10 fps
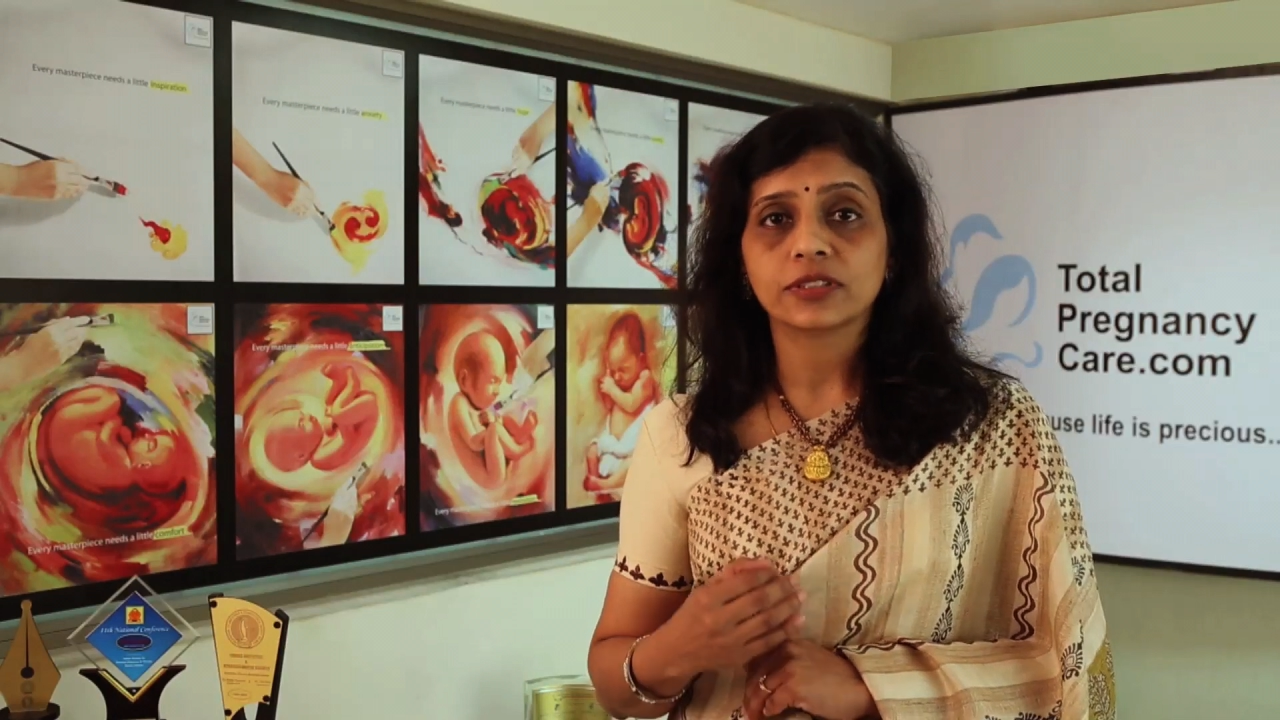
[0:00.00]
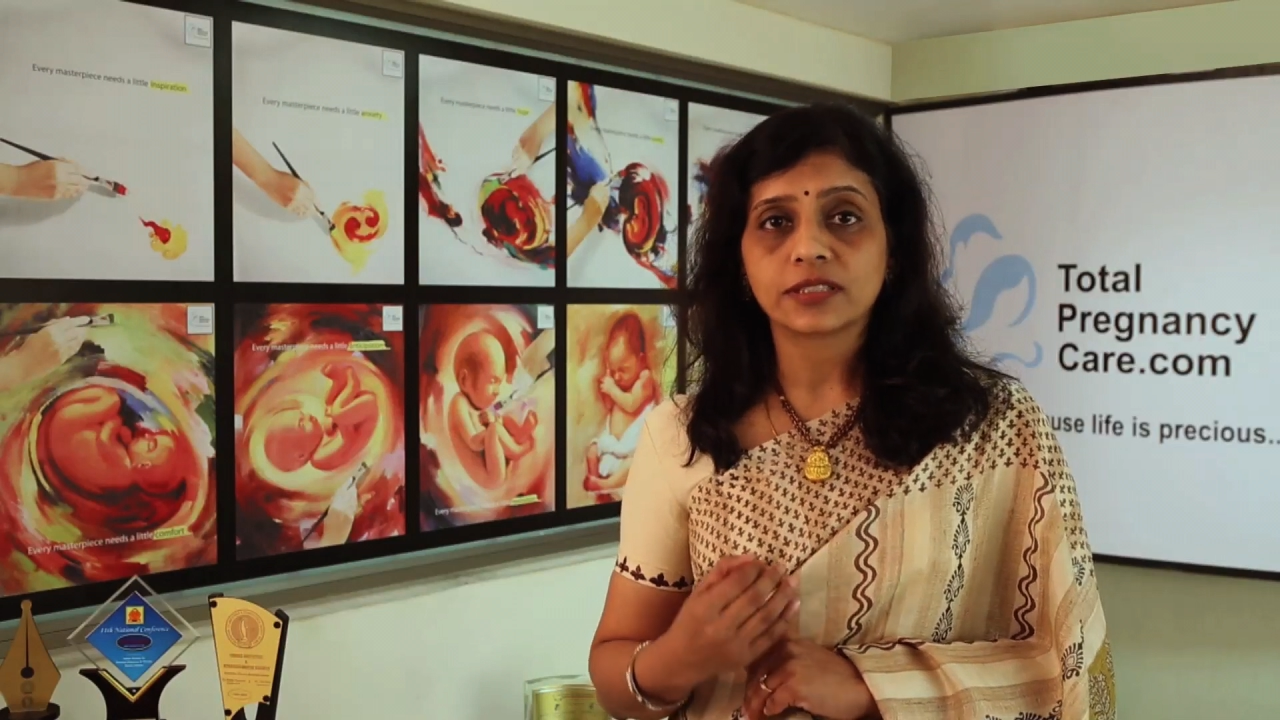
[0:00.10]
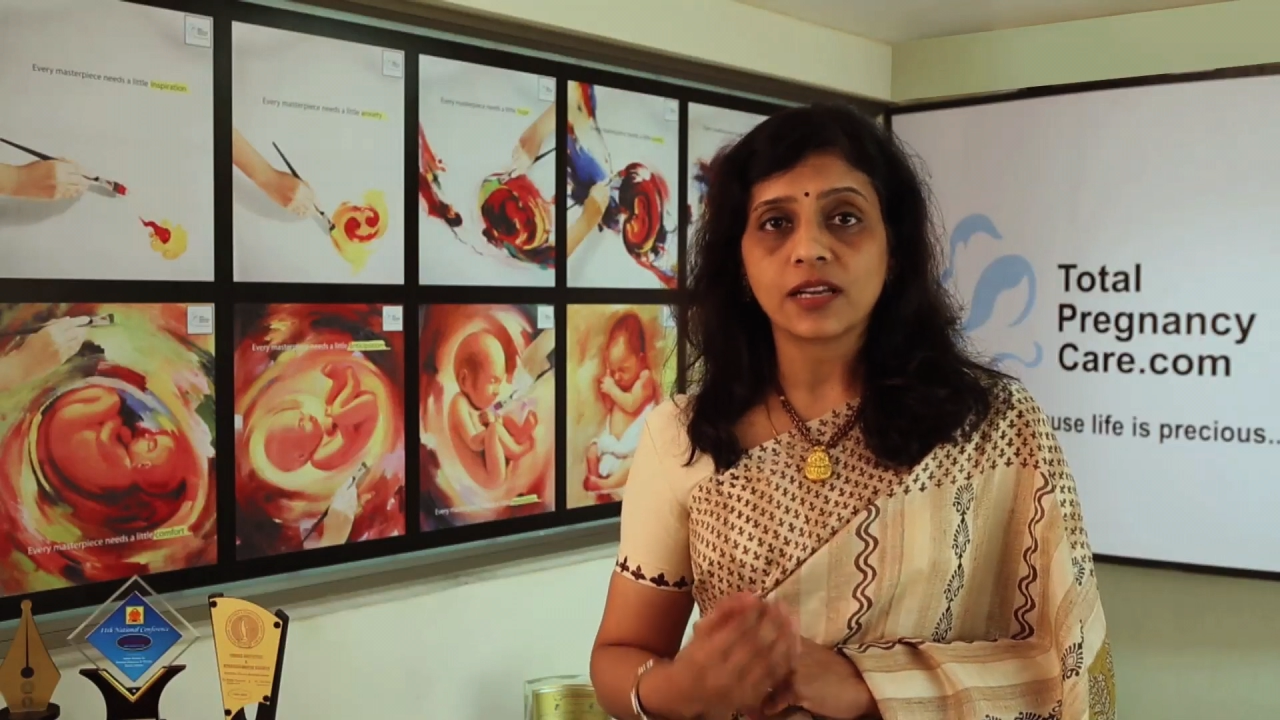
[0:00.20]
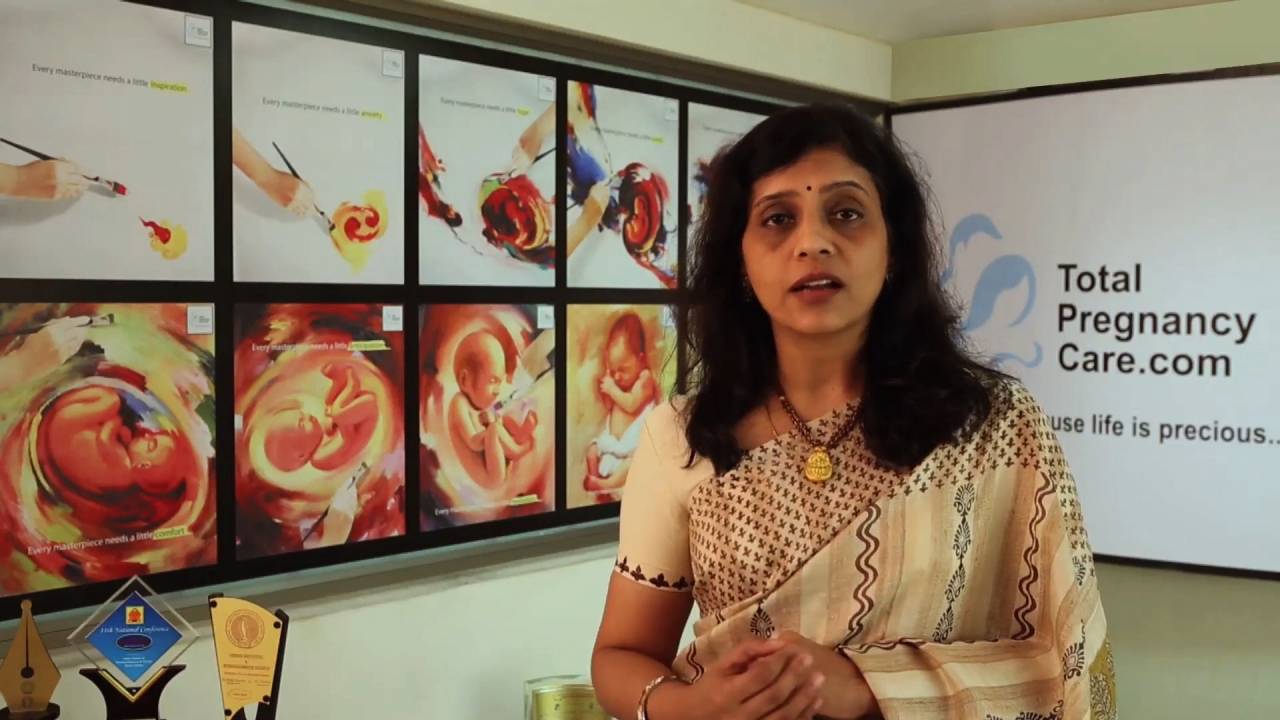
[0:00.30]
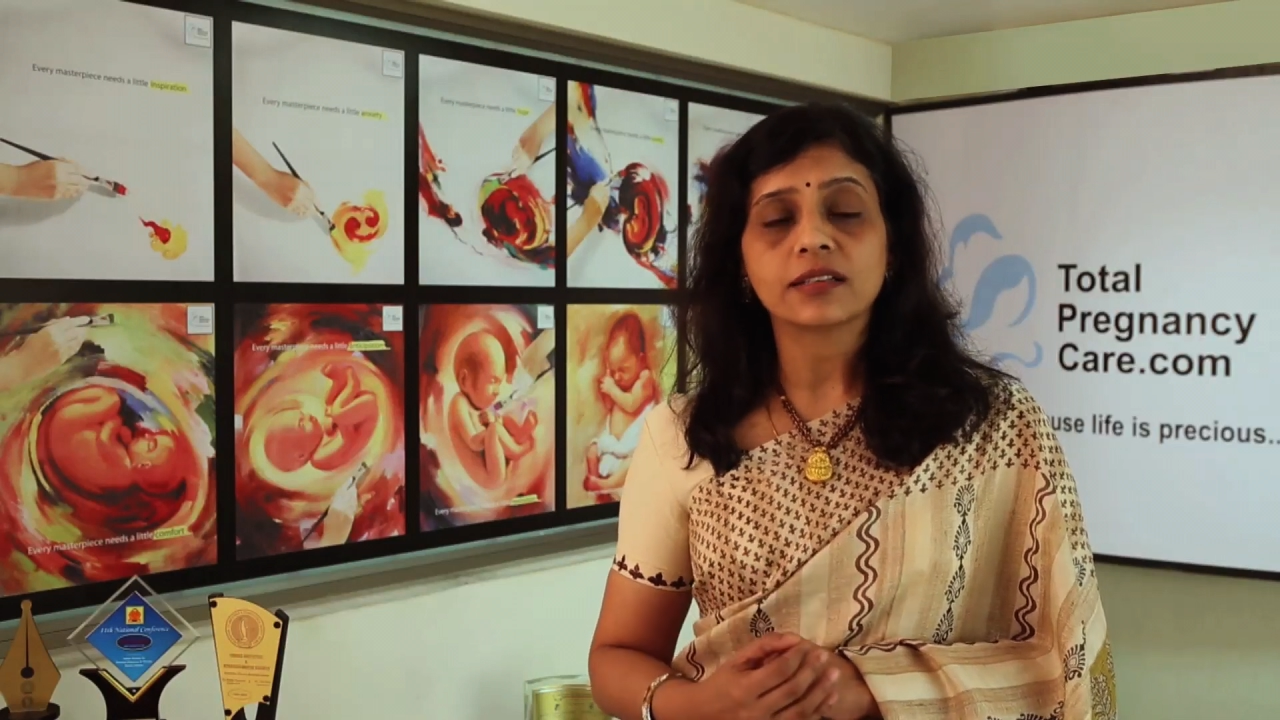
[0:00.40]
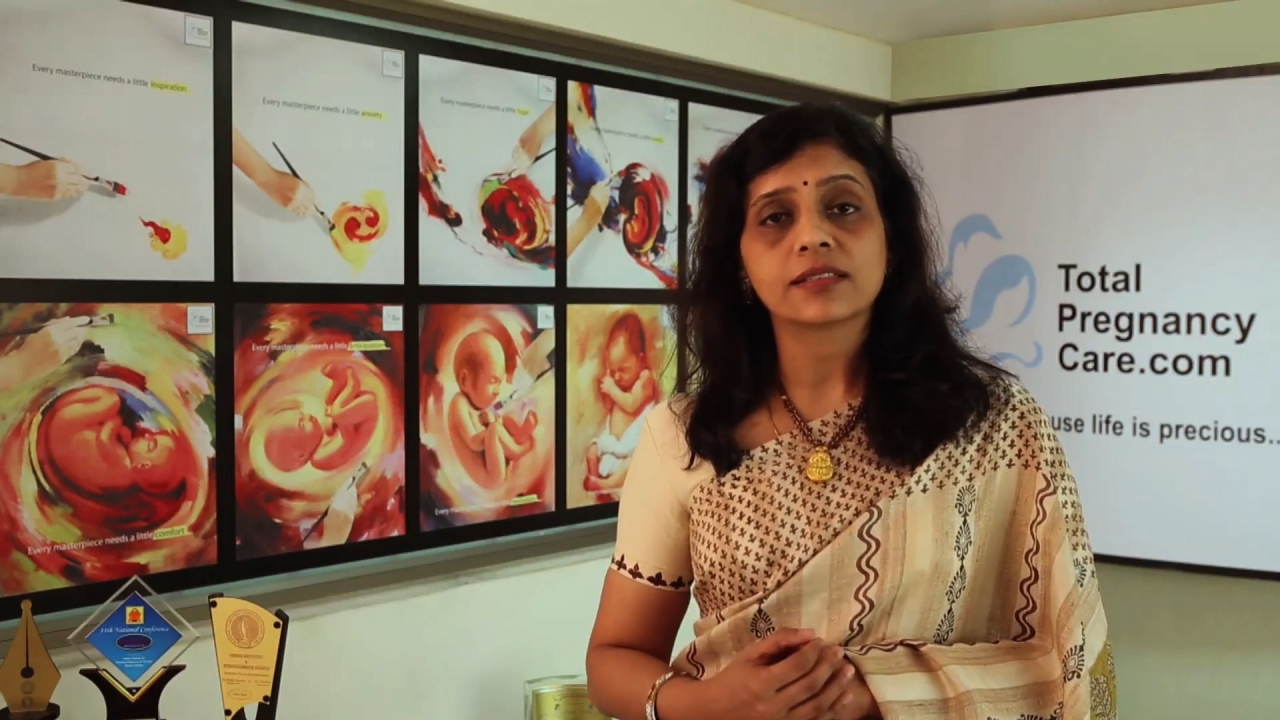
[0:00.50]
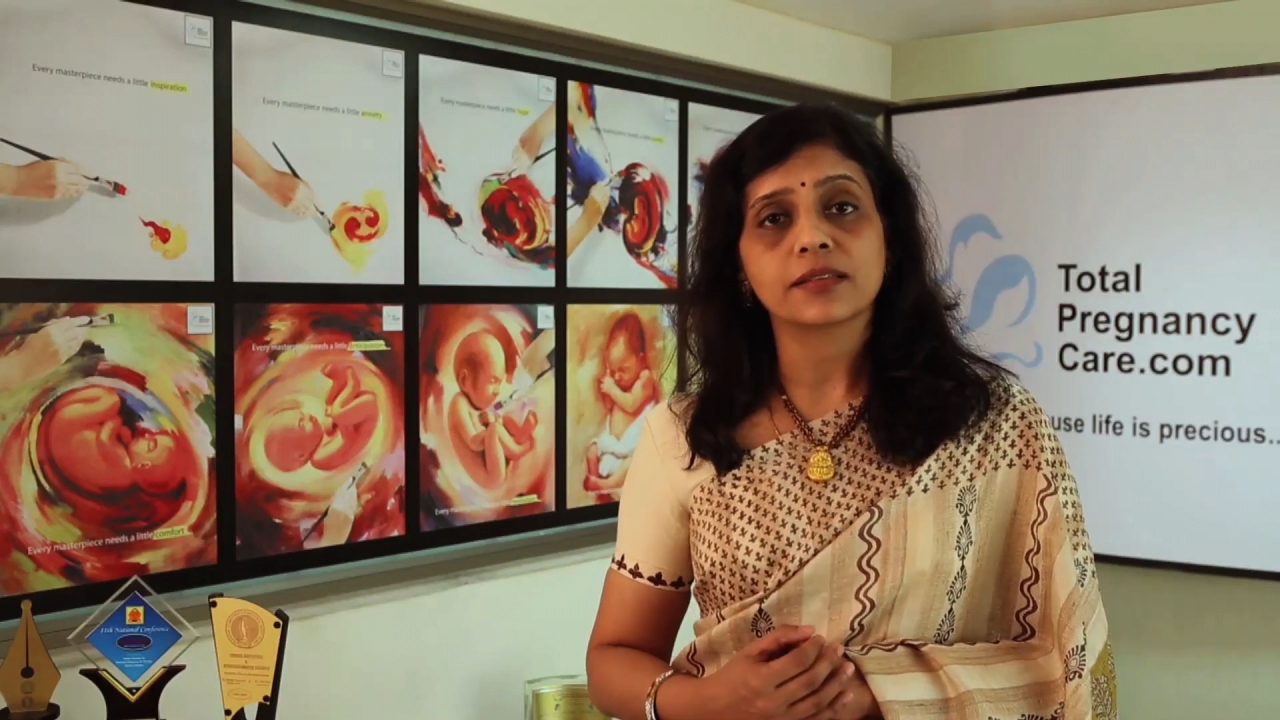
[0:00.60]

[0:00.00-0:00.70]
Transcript: start